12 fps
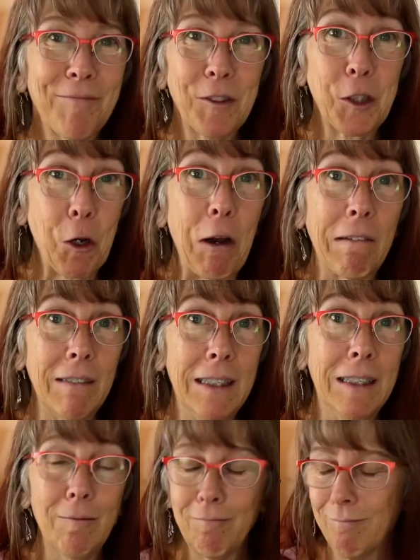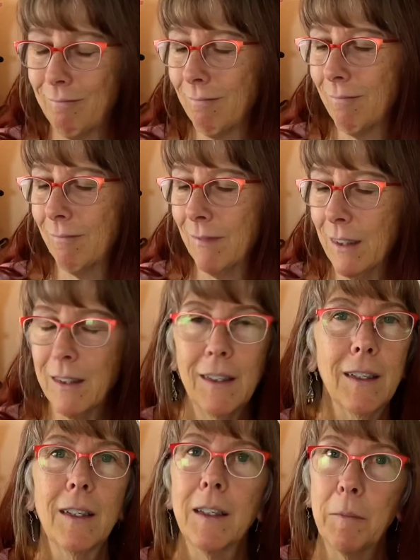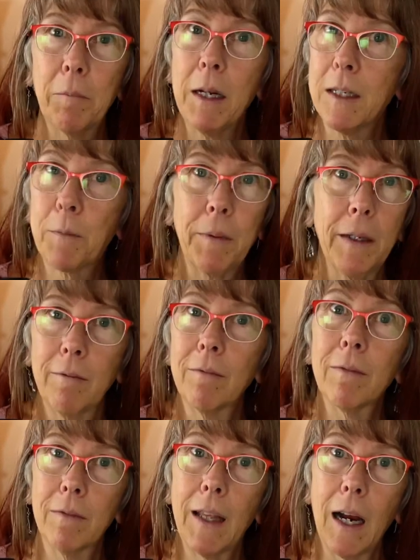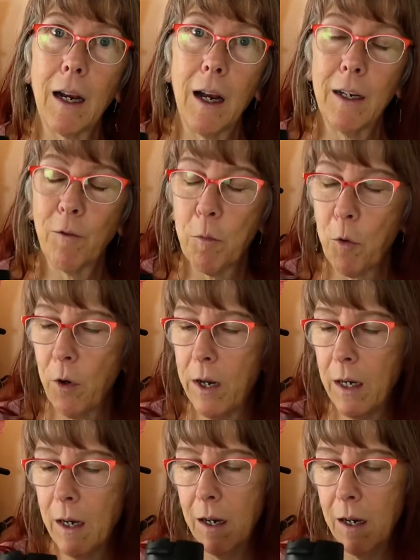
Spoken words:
Sorry, Lee, but it's been that kind of a morning.